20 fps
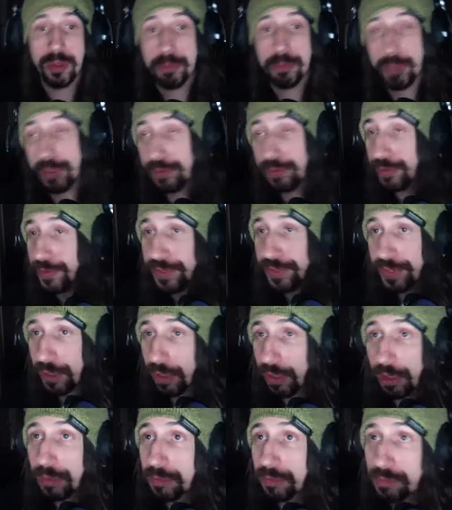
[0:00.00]
Patient
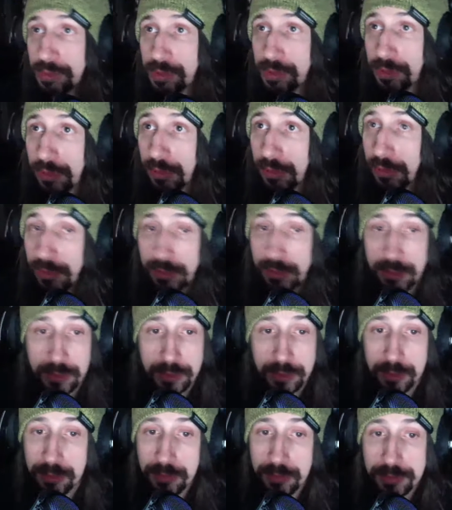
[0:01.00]
Zero
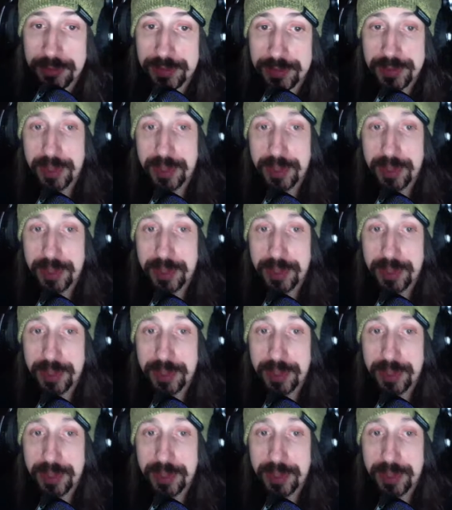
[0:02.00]
was